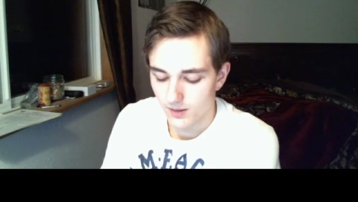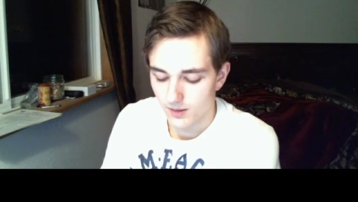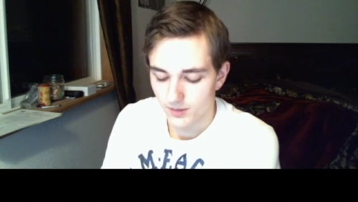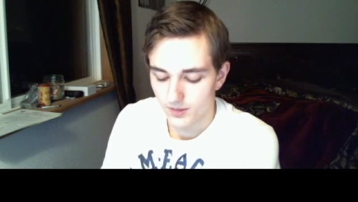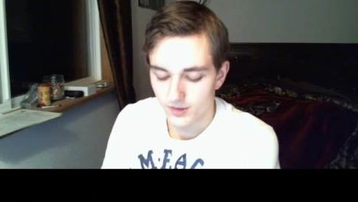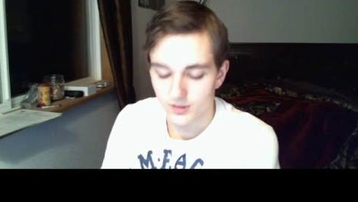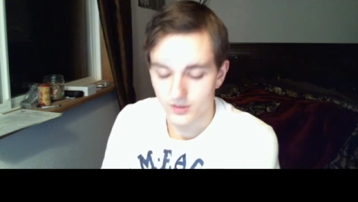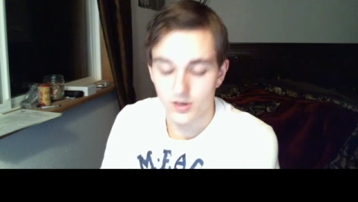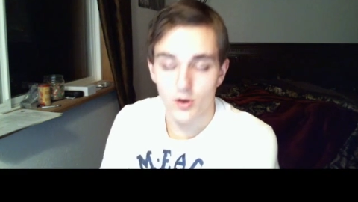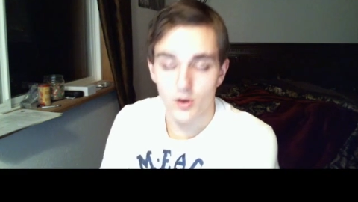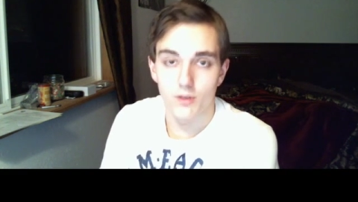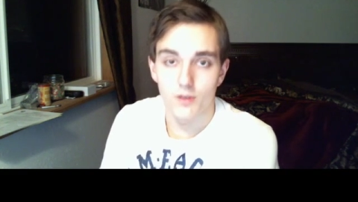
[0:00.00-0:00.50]

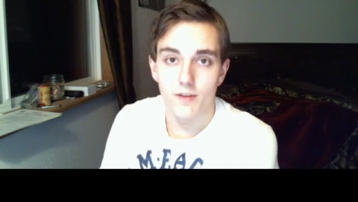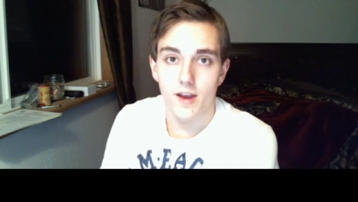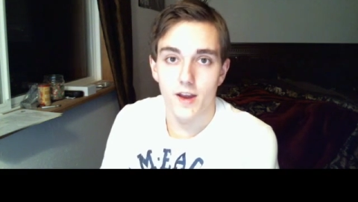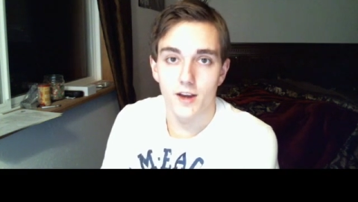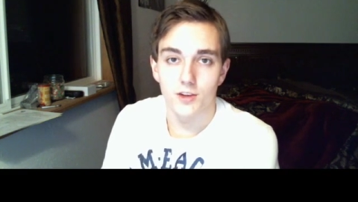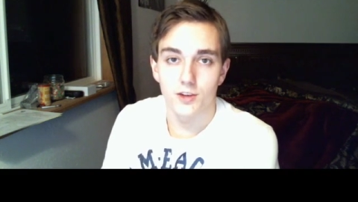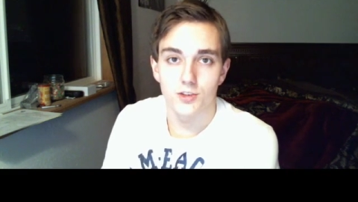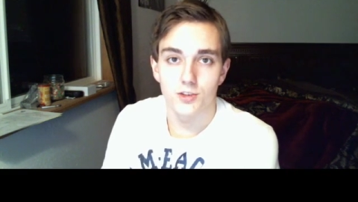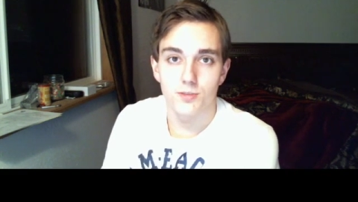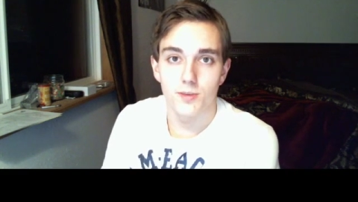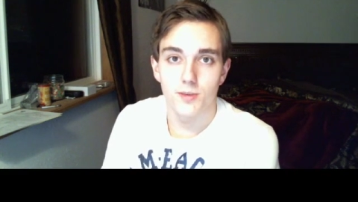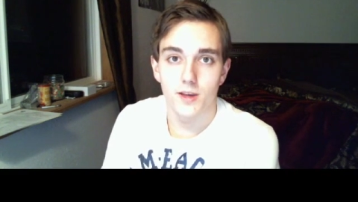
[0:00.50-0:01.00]
There's no
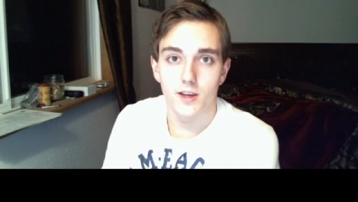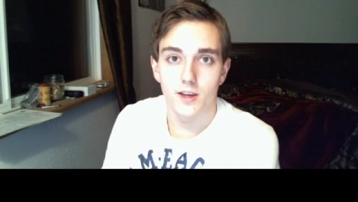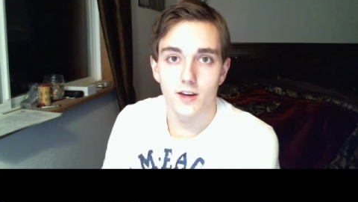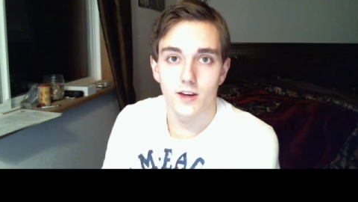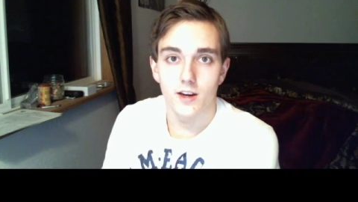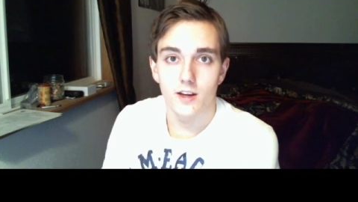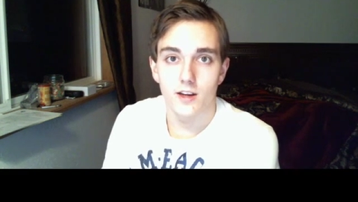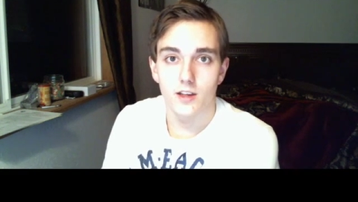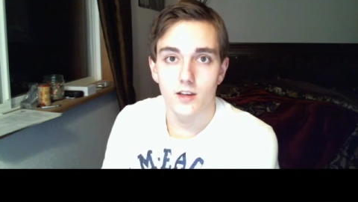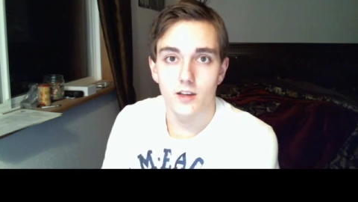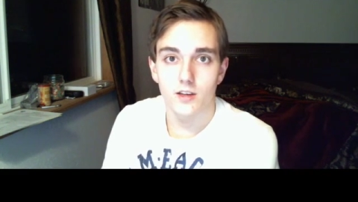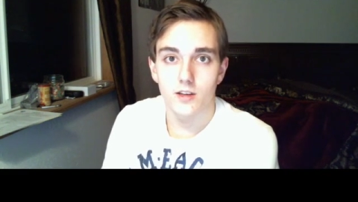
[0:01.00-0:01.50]
advantage being
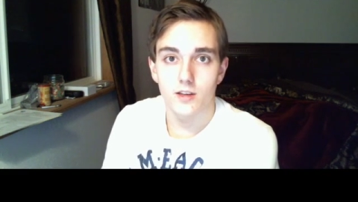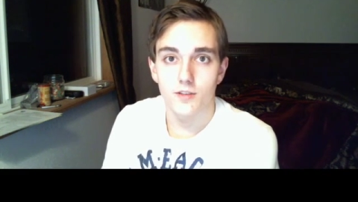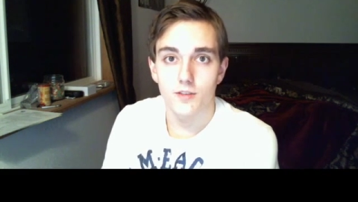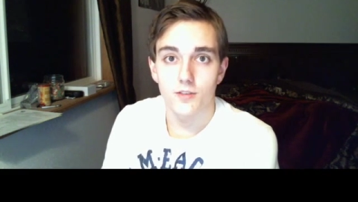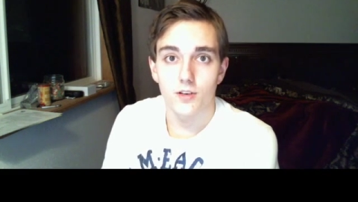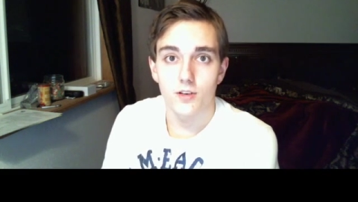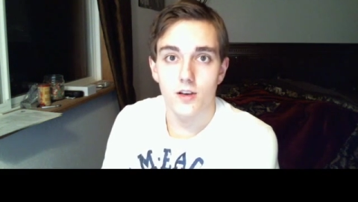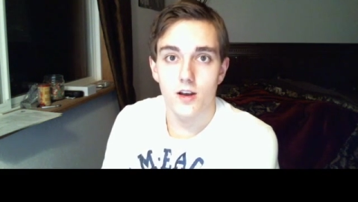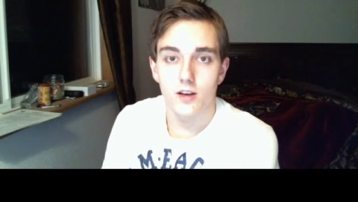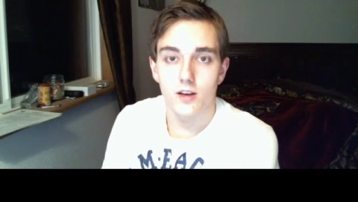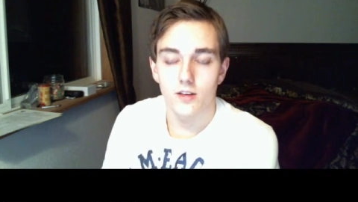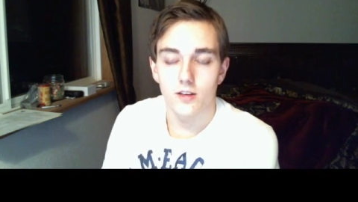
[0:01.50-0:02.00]
in any
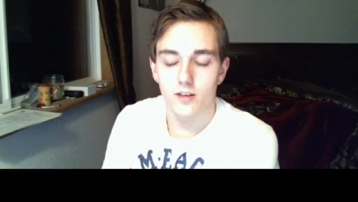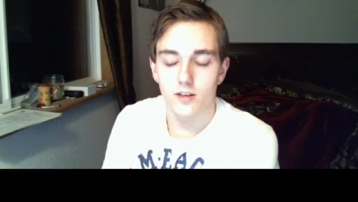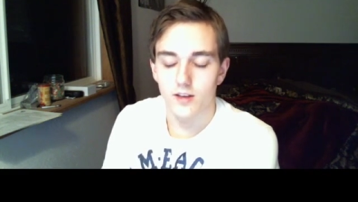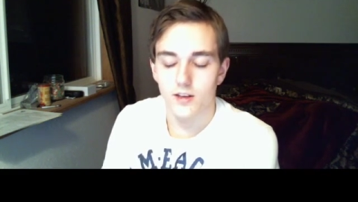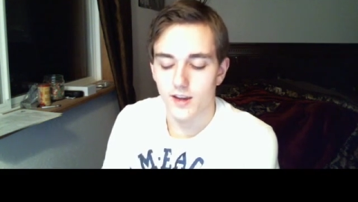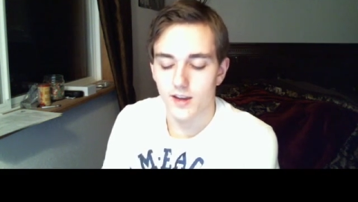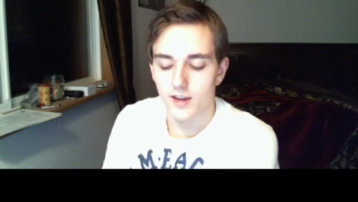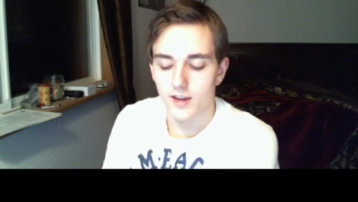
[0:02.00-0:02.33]
different continent,